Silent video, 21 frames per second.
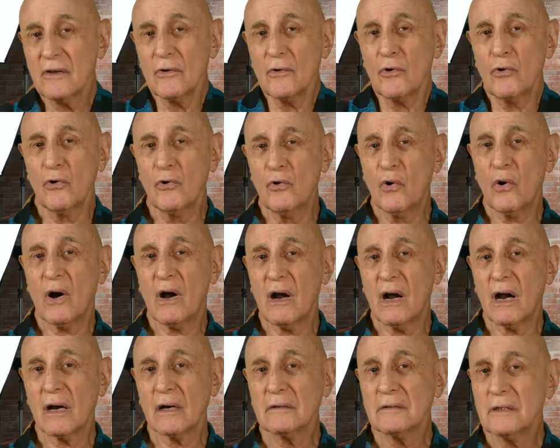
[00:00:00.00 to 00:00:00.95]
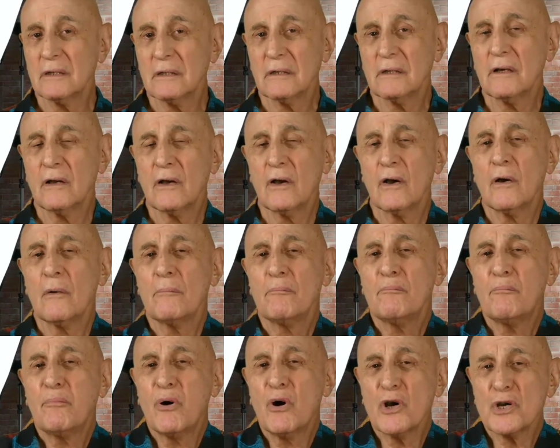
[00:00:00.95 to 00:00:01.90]
who are
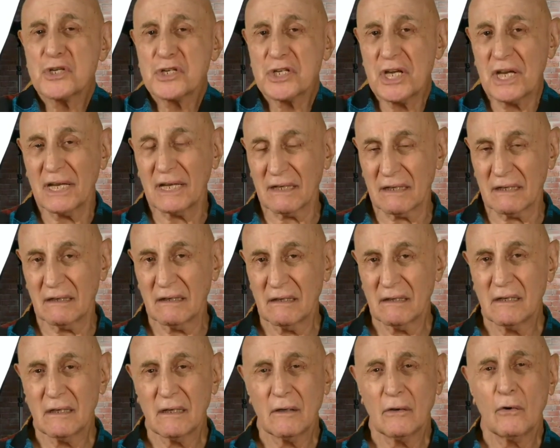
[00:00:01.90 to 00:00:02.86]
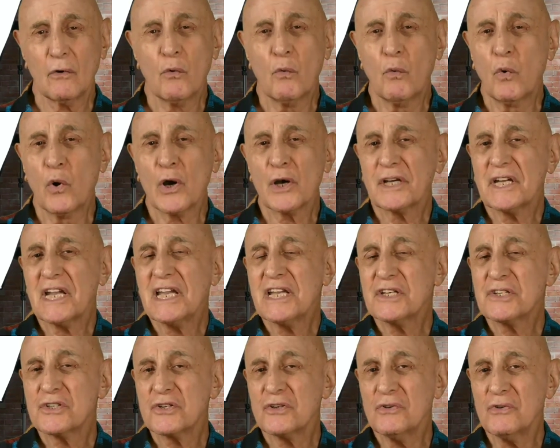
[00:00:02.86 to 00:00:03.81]
pushing,
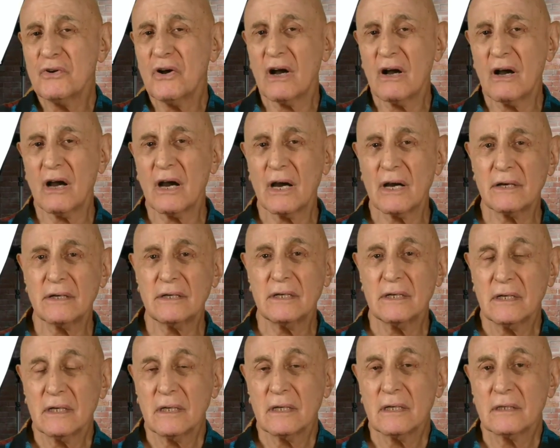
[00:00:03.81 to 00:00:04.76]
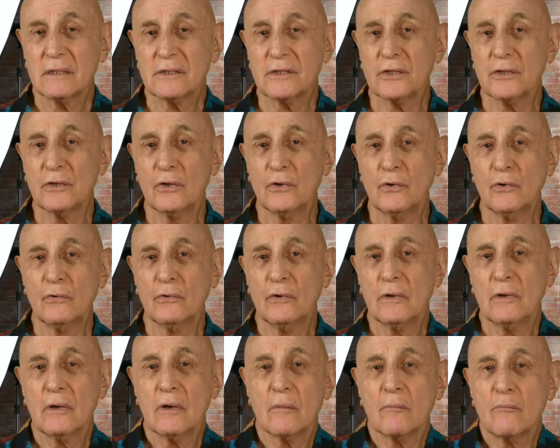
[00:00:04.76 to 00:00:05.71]
working too hard to
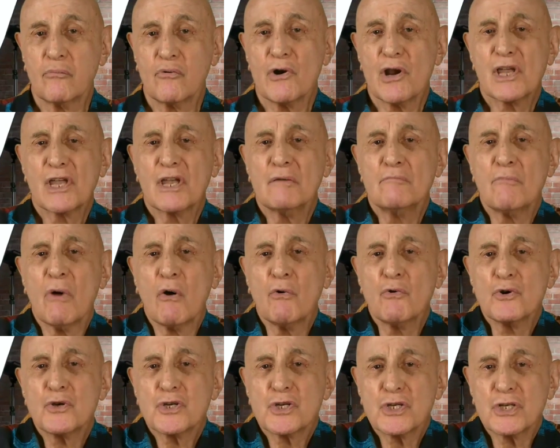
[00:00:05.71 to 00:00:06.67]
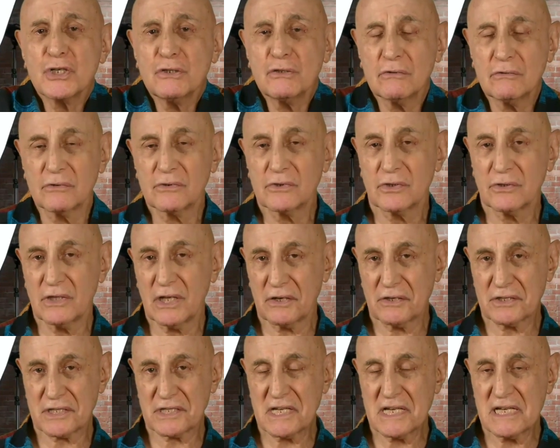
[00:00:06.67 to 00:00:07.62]
bring emotion to their
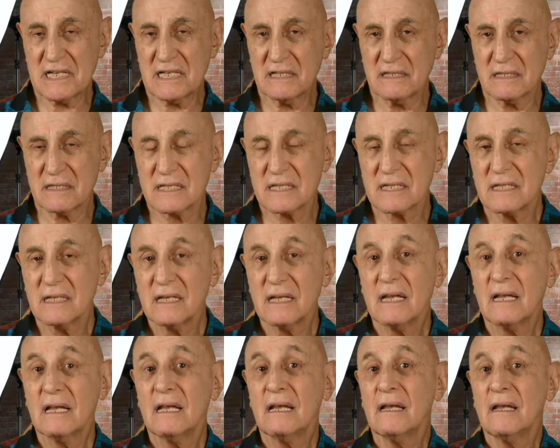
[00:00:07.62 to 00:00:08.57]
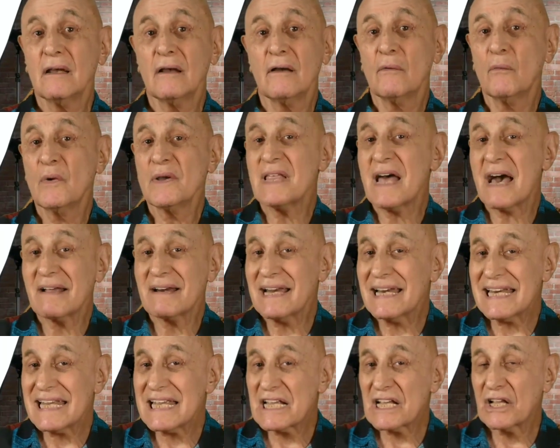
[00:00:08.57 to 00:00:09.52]
scenes without
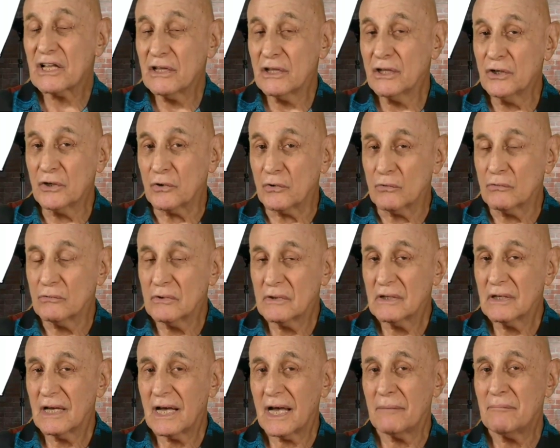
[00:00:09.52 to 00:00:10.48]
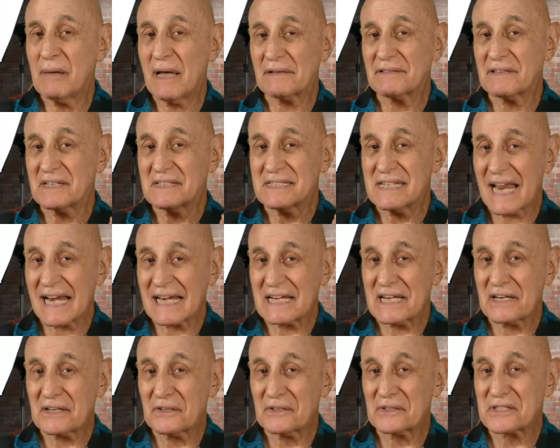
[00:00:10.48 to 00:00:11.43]
any clue about the
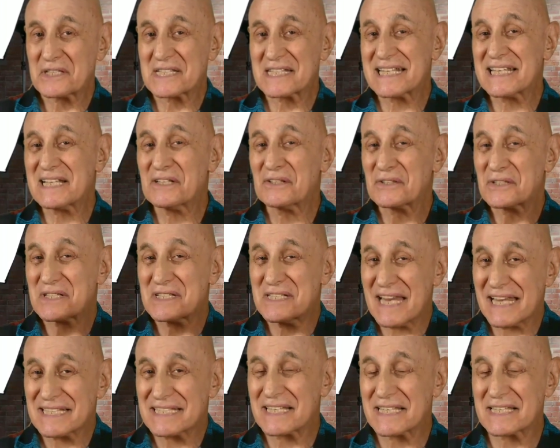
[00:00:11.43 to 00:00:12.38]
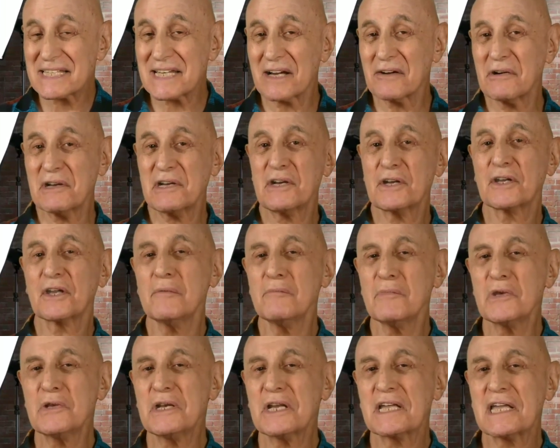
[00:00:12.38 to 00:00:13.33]
technical skills necessary to
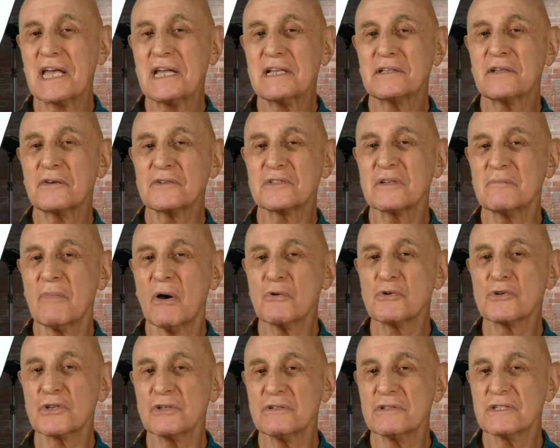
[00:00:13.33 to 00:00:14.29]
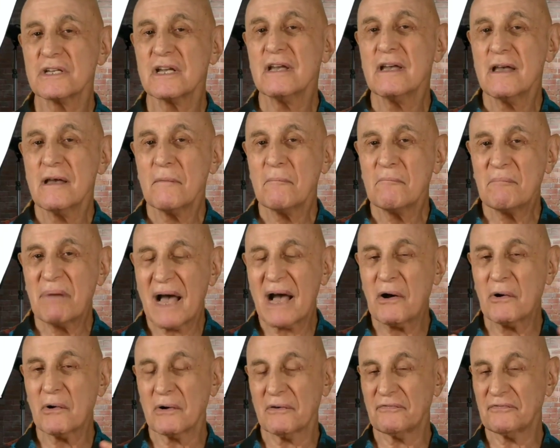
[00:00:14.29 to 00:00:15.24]
communicate those emotions
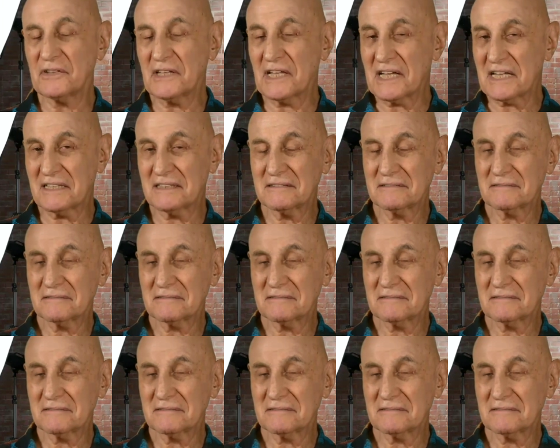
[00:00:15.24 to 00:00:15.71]
powerfully.